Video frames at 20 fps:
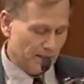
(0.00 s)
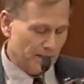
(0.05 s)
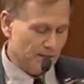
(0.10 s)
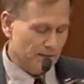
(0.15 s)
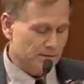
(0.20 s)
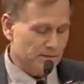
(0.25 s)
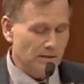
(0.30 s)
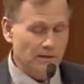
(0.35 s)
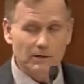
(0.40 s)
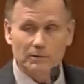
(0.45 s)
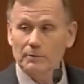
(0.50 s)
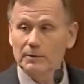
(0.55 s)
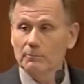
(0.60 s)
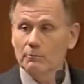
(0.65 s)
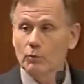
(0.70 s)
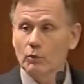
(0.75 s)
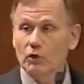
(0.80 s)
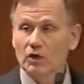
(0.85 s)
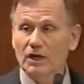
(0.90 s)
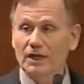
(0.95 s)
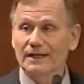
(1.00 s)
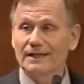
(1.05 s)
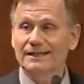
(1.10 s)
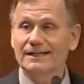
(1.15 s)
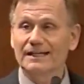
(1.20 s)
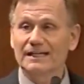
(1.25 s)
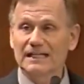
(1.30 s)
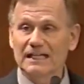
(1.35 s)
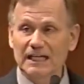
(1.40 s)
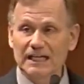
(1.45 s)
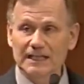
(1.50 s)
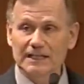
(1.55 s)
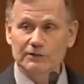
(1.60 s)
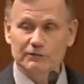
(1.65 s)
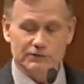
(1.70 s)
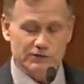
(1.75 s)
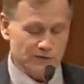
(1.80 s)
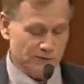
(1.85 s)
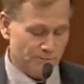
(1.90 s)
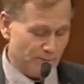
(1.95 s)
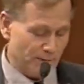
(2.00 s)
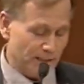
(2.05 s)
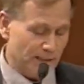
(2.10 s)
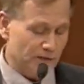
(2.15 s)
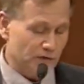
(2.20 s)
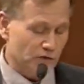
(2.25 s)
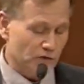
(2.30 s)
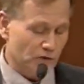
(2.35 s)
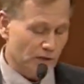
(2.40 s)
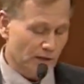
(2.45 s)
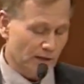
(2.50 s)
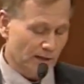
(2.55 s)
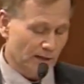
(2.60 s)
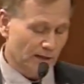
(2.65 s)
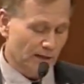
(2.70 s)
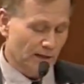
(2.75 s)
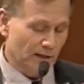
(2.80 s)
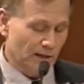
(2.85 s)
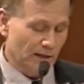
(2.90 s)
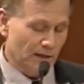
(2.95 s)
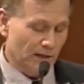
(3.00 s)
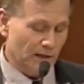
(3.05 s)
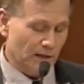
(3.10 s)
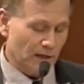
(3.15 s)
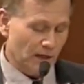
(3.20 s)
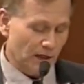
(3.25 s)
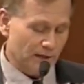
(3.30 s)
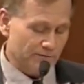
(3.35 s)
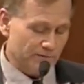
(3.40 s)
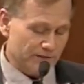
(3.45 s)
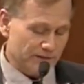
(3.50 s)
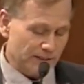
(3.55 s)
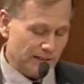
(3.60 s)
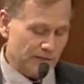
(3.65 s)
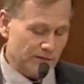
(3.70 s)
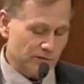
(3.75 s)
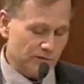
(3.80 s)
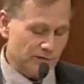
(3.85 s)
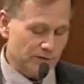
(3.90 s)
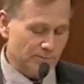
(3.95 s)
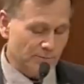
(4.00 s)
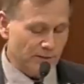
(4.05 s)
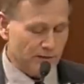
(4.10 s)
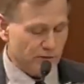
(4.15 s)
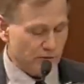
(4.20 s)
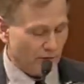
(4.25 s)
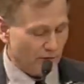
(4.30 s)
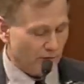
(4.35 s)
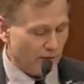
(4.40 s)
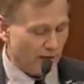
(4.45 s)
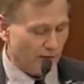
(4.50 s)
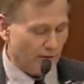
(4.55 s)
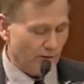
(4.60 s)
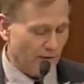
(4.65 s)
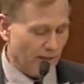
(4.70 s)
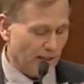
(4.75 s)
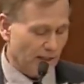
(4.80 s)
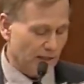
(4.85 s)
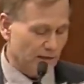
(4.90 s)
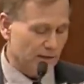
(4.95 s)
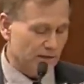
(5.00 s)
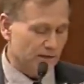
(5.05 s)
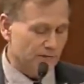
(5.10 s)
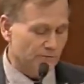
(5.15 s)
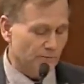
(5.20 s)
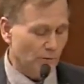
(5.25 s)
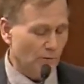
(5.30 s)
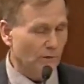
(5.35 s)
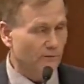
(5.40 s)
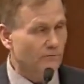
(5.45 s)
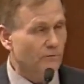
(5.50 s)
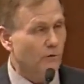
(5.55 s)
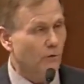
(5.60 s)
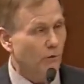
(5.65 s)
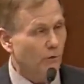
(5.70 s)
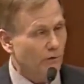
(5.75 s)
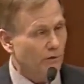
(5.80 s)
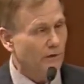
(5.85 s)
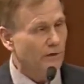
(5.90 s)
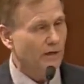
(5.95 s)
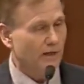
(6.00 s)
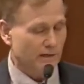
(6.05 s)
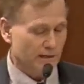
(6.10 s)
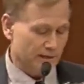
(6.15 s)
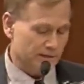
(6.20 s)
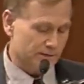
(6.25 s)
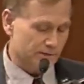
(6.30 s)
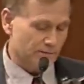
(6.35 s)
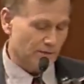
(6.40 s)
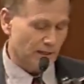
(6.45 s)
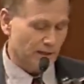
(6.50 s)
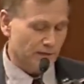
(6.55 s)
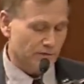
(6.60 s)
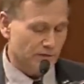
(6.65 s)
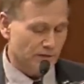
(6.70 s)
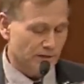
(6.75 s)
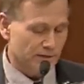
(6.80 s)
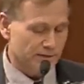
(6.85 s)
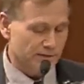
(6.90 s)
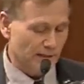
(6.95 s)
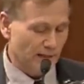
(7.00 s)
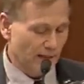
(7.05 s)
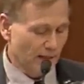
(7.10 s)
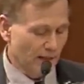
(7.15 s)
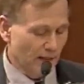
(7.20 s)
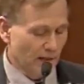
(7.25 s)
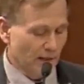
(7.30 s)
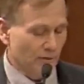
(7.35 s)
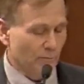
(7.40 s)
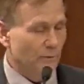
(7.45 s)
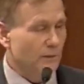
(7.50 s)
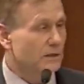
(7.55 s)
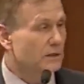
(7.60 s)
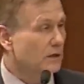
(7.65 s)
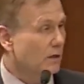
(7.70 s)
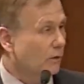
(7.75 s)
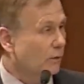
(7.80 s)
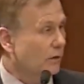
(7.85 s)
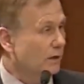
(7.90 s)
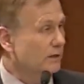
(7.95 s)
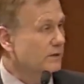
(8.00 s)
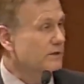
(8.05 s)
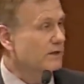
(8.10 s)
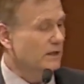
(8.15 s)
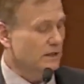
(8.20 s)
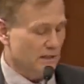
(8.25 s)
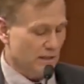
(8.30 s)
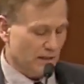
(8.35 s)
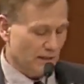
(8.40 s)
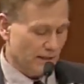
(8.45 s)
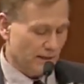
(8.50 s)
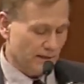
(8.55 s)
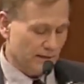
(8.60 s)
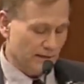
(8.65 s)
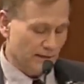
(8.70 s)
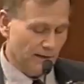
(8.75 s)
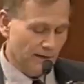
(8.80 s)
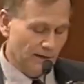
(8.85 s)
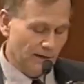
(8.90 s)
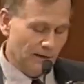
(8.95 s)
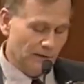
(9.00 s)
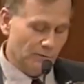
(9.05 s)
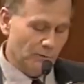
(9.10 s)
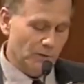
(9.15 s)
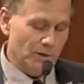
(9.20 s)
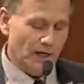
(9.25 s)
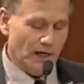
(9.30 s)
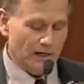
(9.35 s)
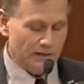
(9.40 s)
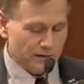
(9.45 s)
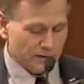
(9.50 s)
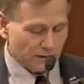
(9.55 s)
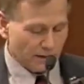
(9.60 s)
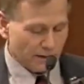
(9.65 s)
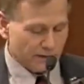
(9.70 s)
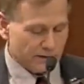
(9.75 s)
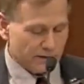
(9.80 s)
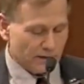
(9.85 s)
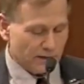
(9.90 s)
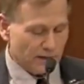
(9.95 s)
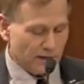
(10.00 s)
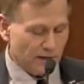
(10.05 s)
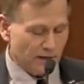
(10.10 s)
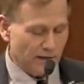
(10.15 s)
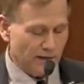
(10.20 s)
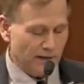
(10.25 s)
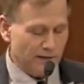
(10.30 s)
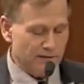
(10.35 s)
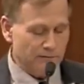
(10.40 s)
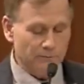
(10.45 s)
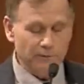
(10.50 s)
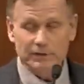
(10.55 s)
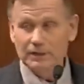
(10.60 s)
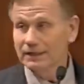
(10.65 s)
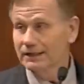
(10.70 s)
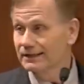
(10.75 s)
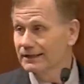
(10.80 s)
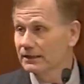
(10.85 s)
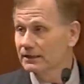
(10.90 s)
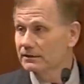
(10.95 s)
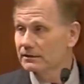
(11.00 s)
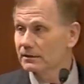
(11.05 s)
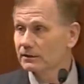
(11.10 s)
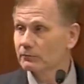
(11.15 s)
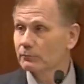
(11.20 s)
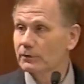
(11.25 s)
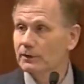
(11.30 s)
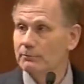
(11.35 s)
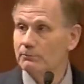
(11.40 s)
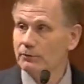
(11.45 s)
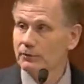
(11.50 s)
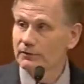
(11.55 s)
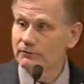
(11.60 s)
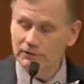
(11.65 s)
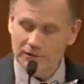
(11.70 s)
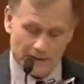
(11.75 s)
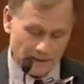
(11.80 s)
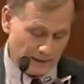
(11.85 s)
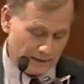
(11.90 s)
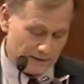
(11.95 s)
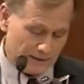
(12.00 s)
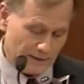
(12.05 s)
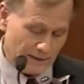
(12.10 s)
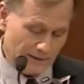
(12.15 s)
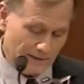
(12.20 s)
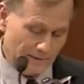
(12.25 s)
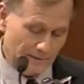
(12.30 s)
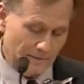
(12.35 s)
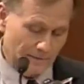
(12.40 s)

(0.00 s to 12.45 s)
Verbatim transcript: It is a little bit more like clear speech. Conversational speech, on the other hand, is full of corner-cutting strategies. We co-articulate, we under-articulate, we delete, we abbreviate.